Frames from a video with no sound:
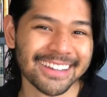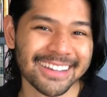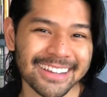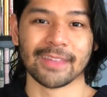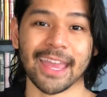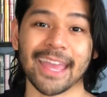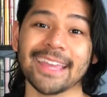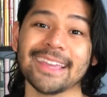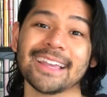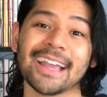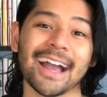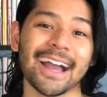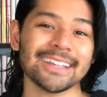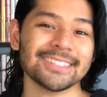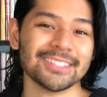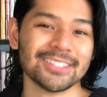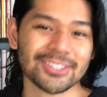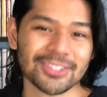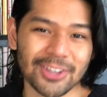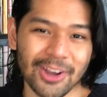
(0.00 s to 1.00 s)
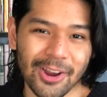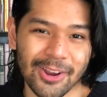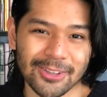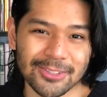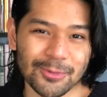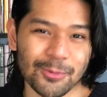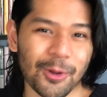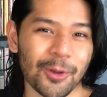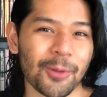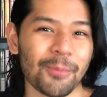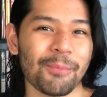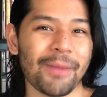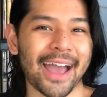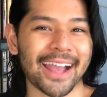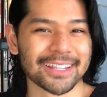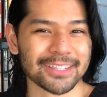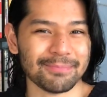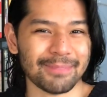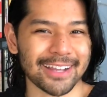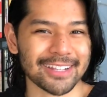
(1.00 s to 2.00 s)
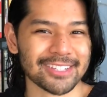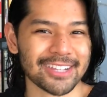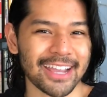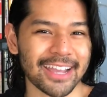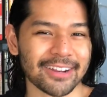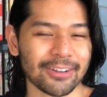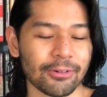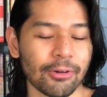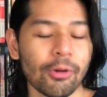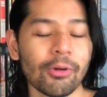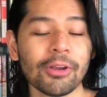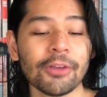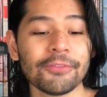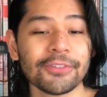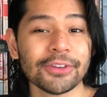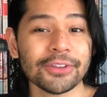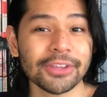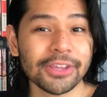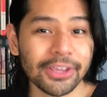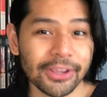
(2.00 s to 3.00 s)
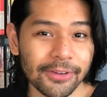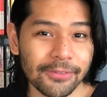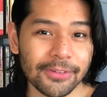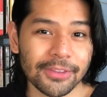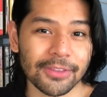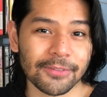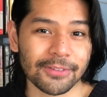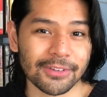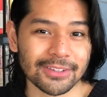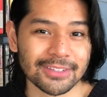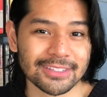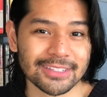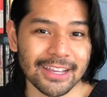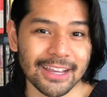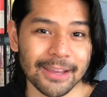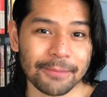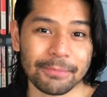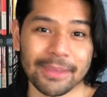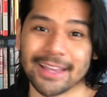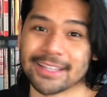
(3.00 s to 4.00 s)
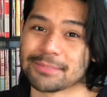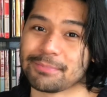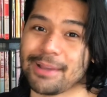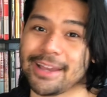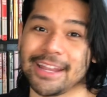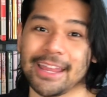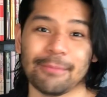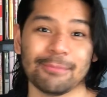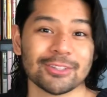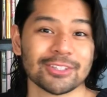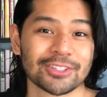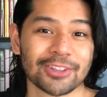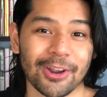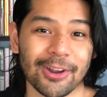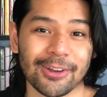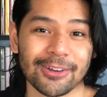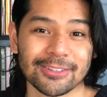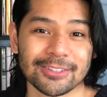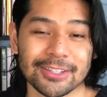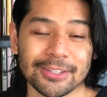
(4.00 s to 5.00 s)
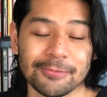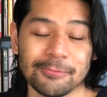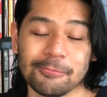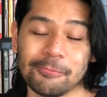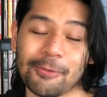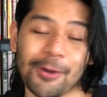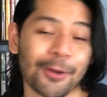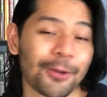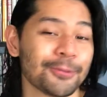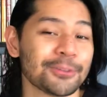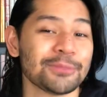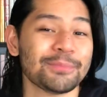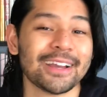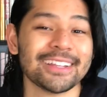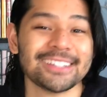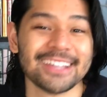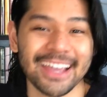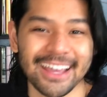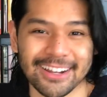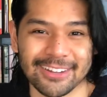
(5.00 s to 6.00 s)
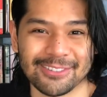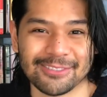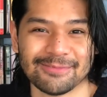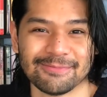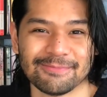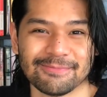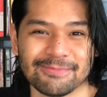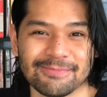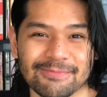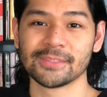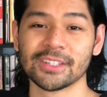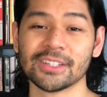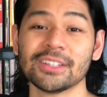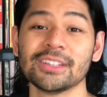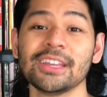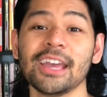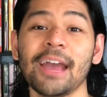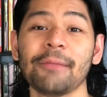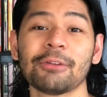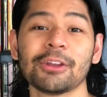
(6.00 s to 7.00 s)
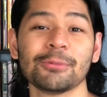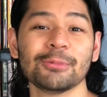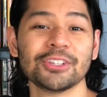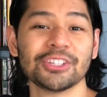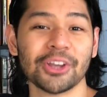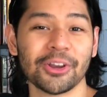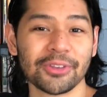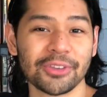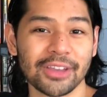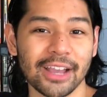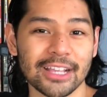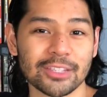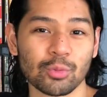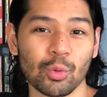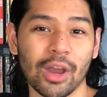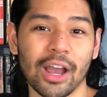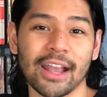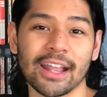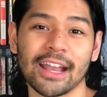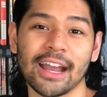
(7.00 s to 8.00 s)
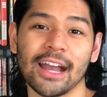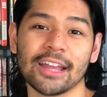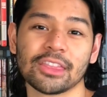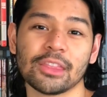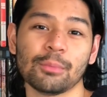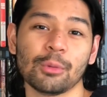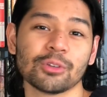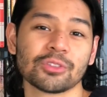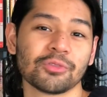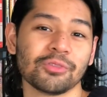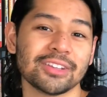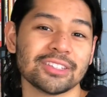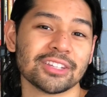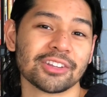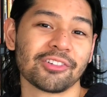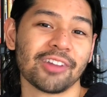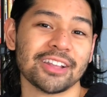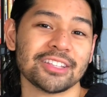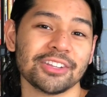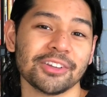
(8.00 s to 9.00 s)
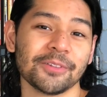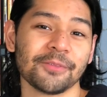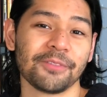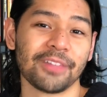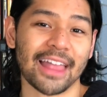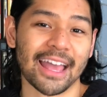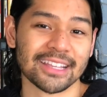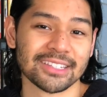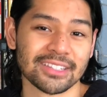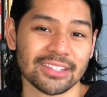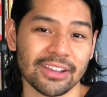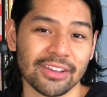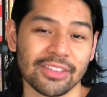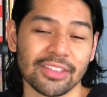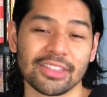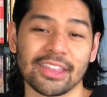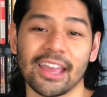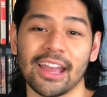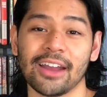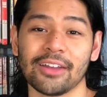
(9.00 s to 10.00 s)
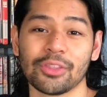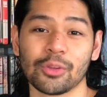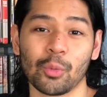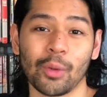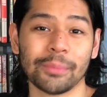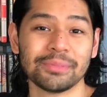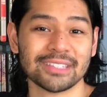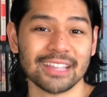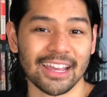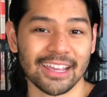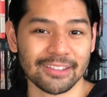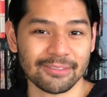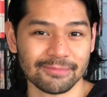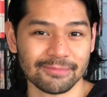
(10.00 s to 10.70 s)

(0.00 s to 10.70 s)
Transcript: Hey guys, it's Charles and welcome back to my channel. Or if you're new here for the first time, yes, my name is Charles and welcome to my channel. So today I'm going to be showing you guys what I got at the most recent Criterion flash sale that they had on their website.